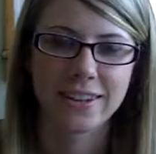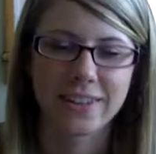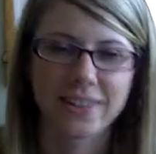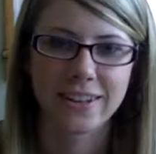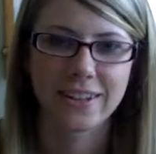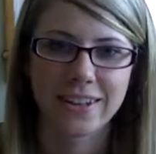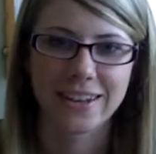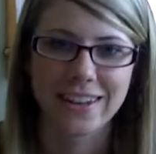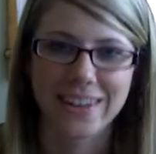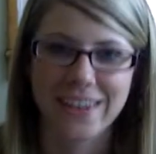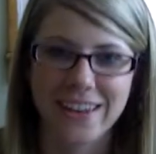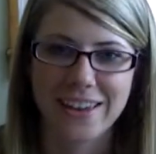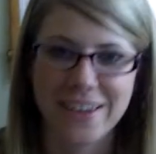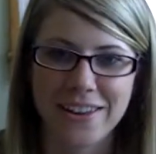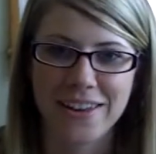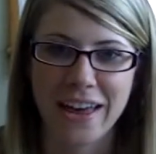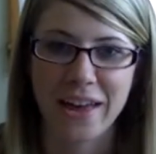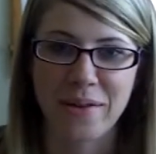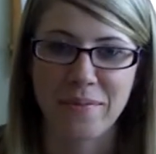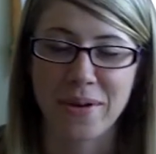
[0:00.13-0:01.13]
Okay.
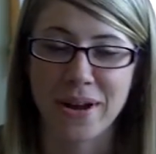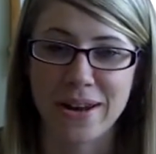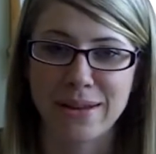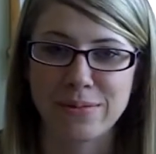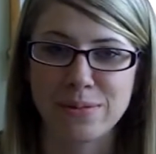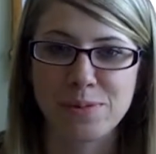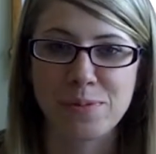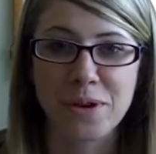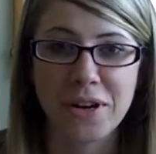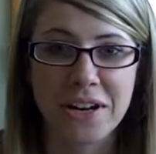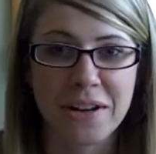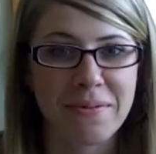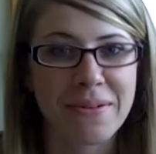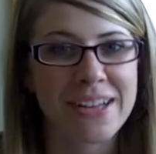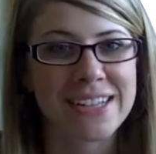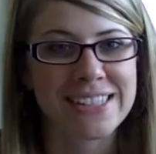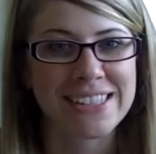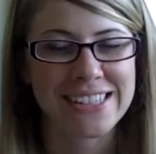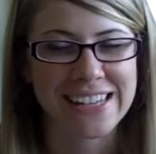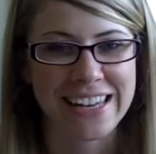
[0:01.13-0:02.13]
Okay, my name is Brittany
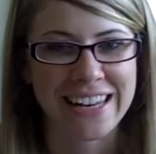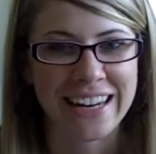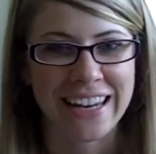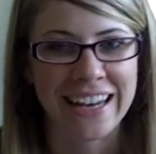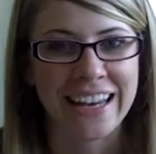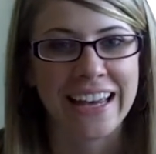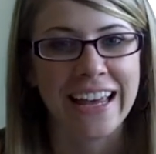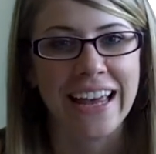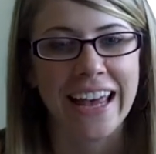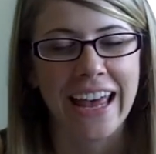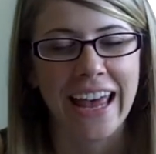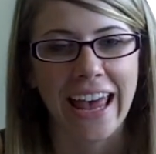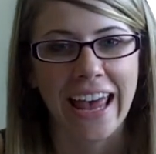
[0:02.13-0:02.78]
Mancini,